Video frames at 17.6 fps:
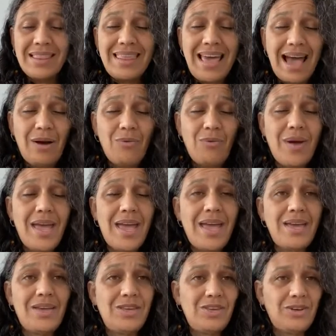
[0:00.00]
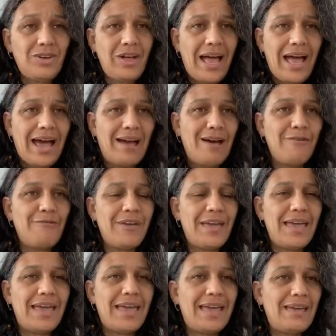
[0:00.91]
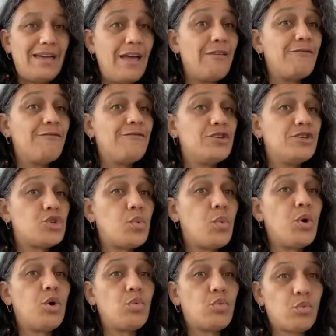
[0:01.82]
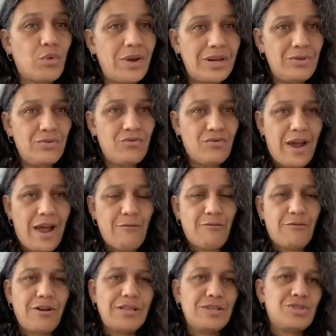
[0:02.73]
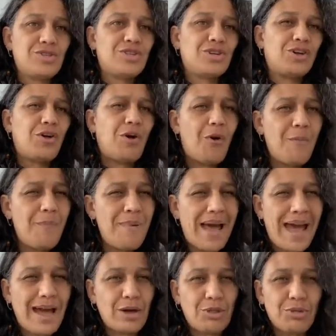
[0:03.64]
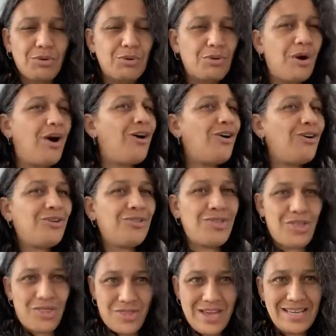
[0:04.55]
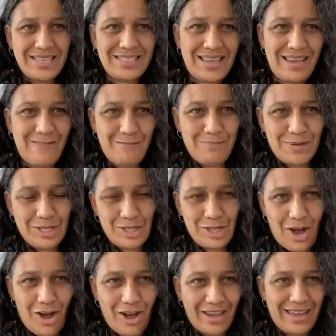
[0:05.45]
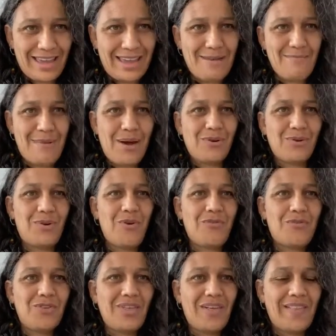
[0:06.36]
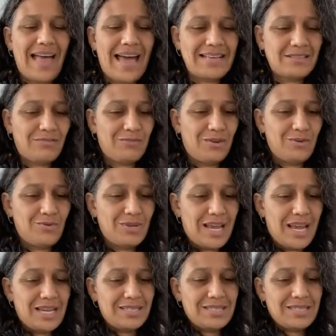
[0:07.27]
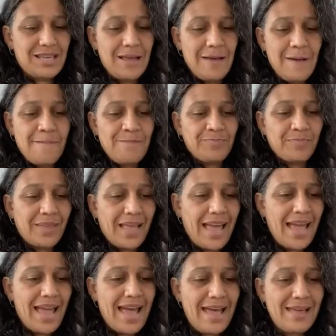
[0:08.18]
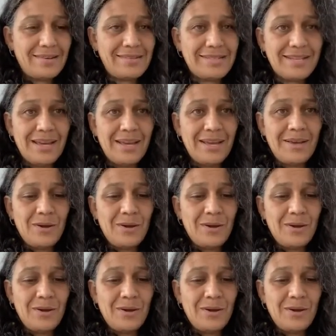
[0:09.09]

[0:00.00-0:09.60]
That way you'll have a visual written reference to go back through all the things I've been talking about over the last few days, and